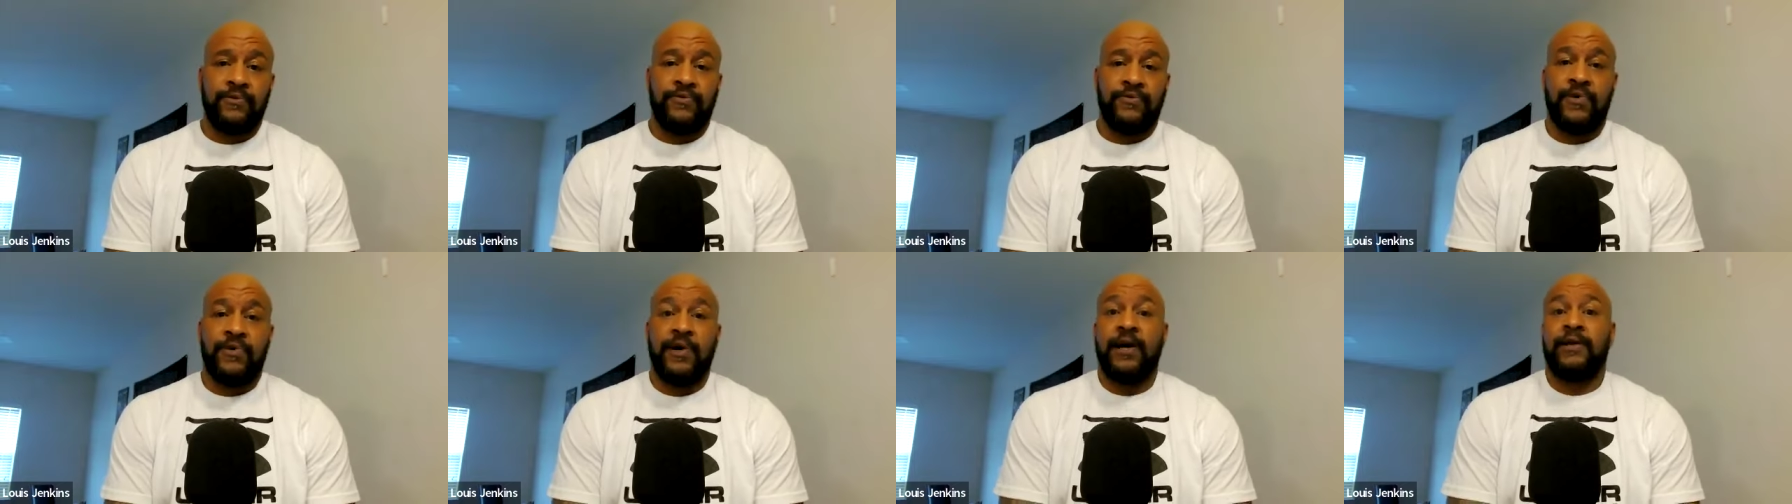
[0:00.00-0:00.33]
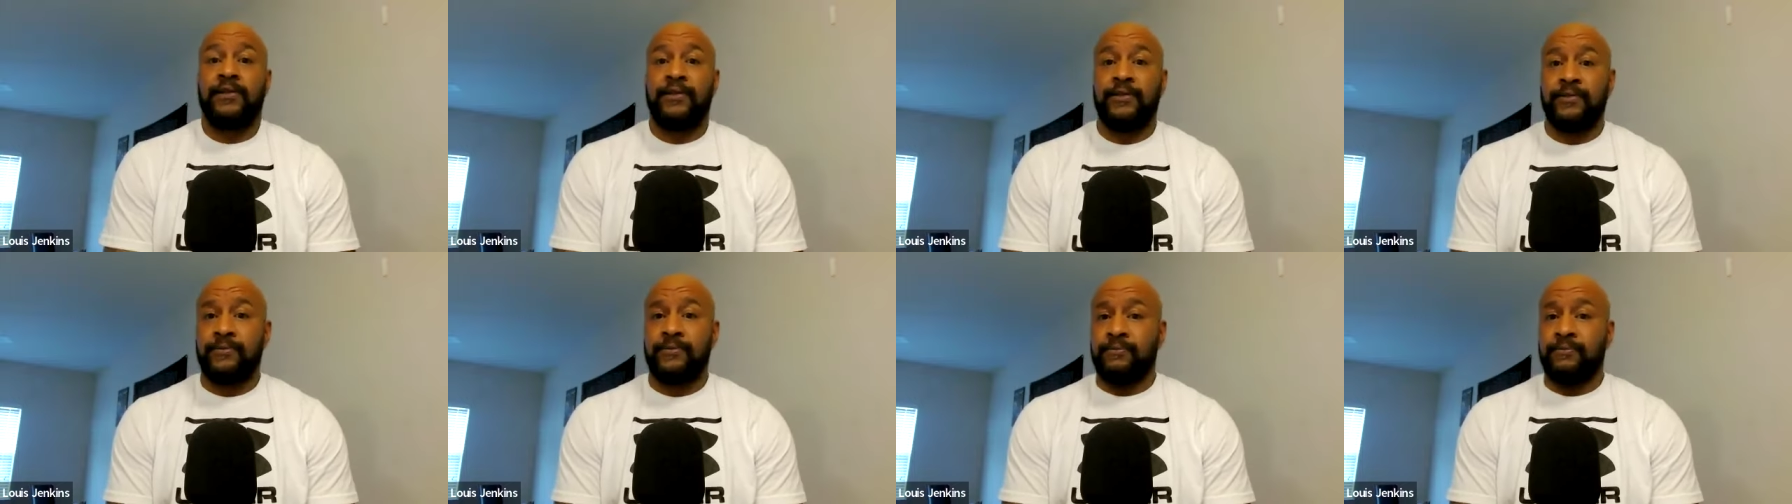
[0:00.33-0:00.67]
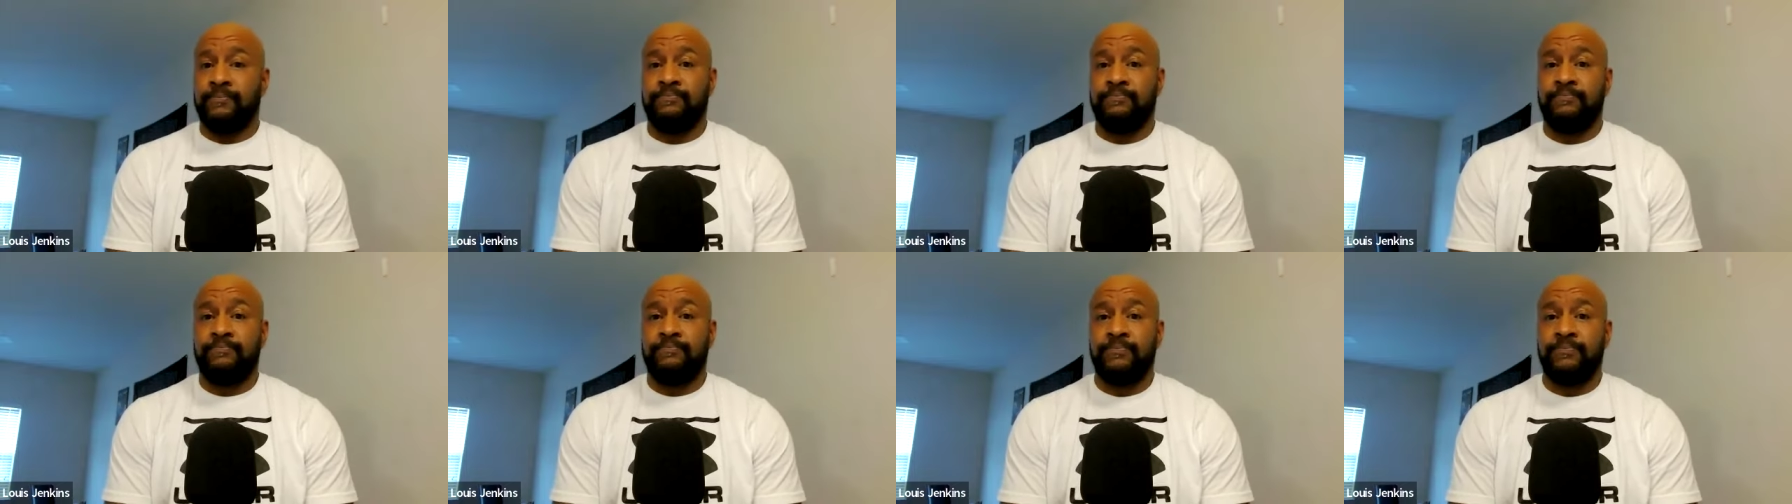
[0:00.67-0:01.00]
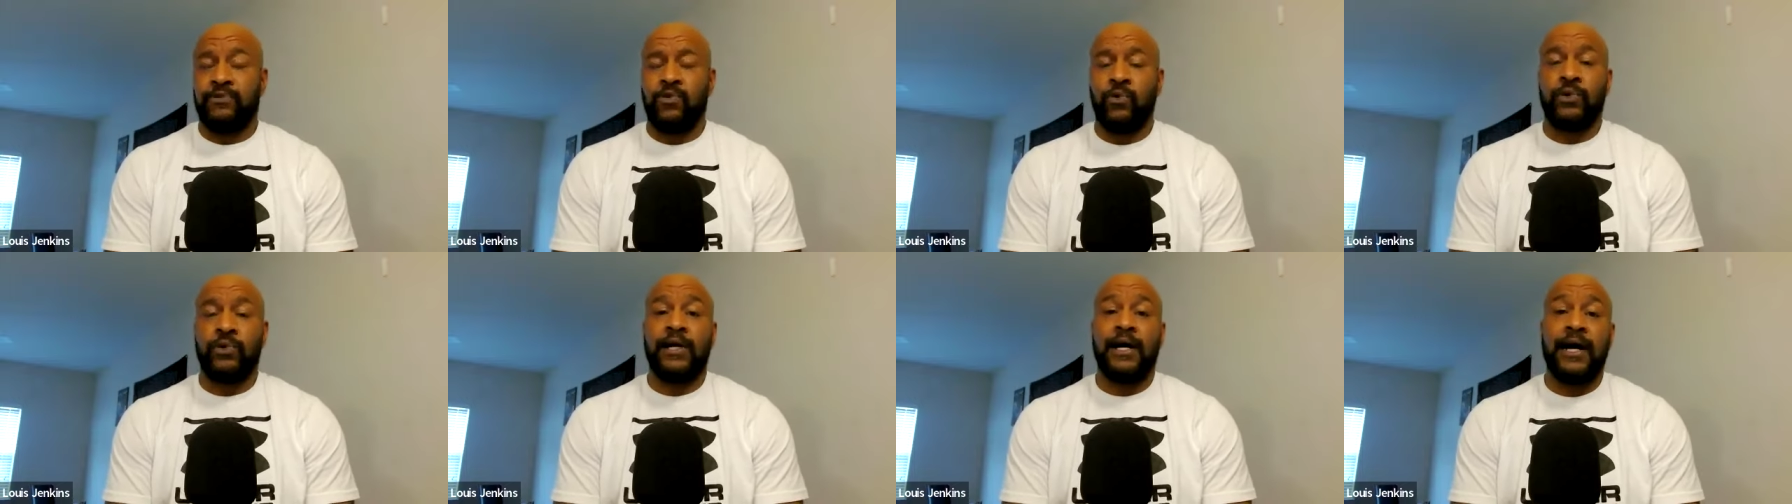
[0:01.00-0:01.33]
Finally
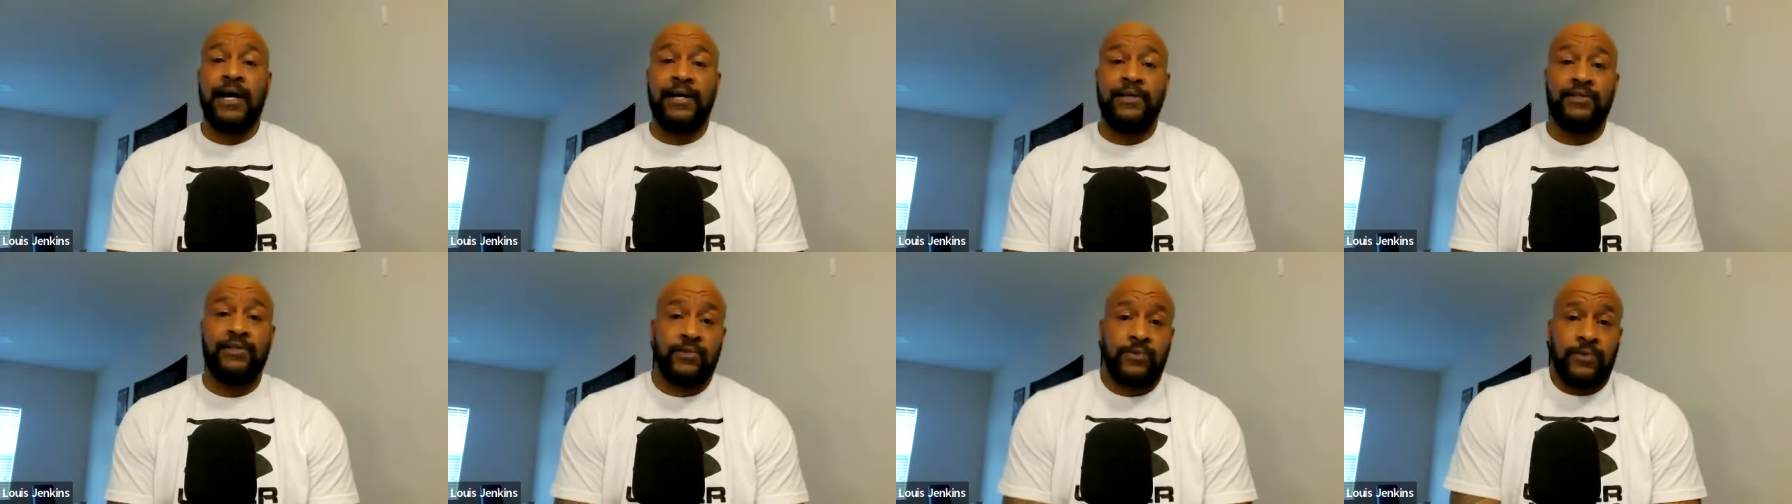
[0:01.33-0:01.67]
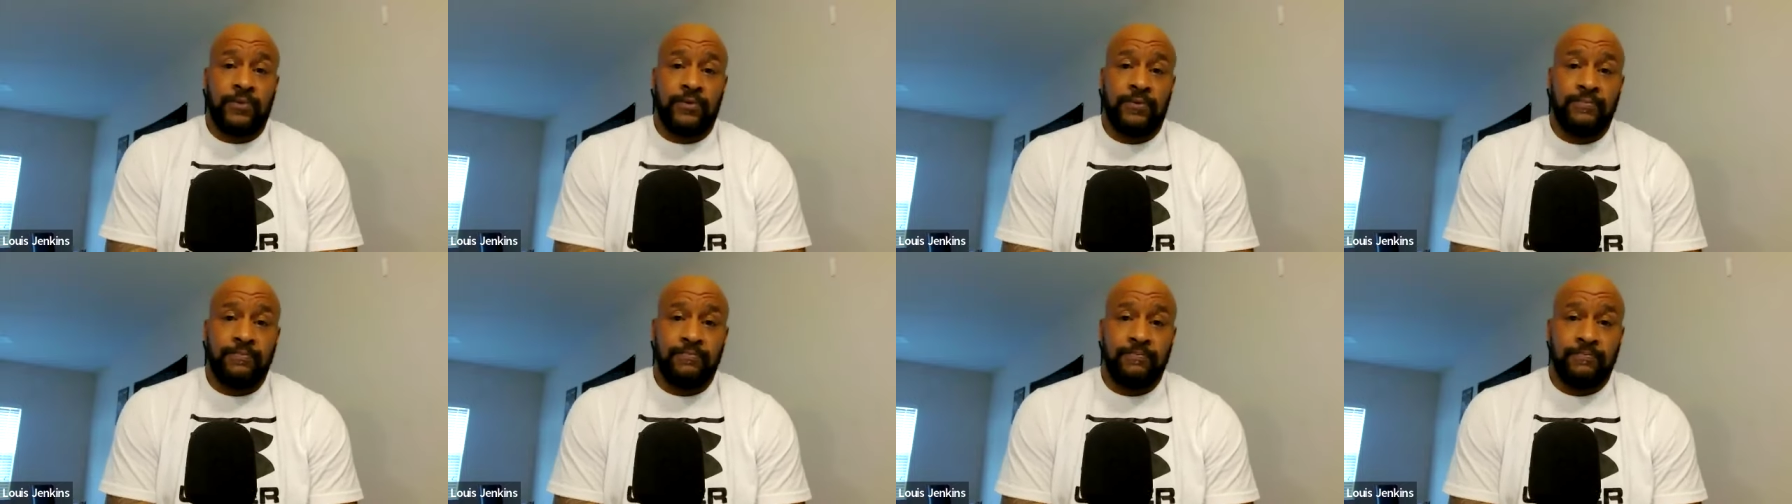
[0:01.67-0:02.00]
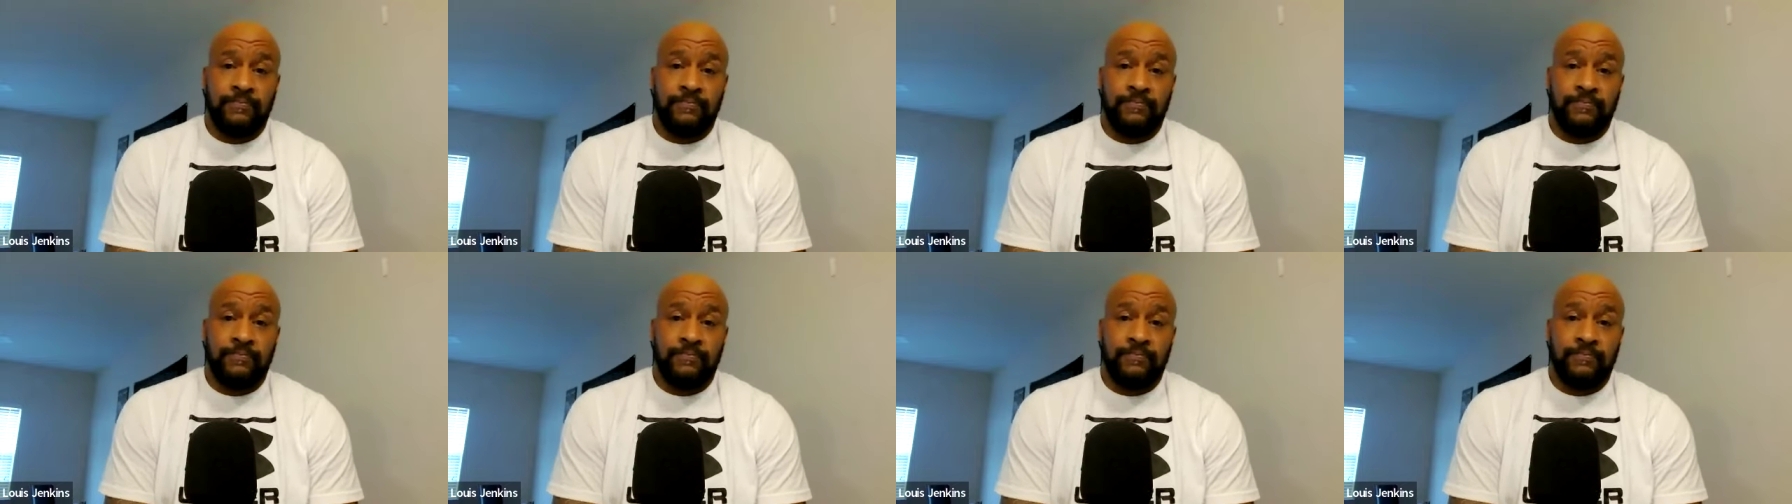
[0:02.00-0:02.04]
going to high school.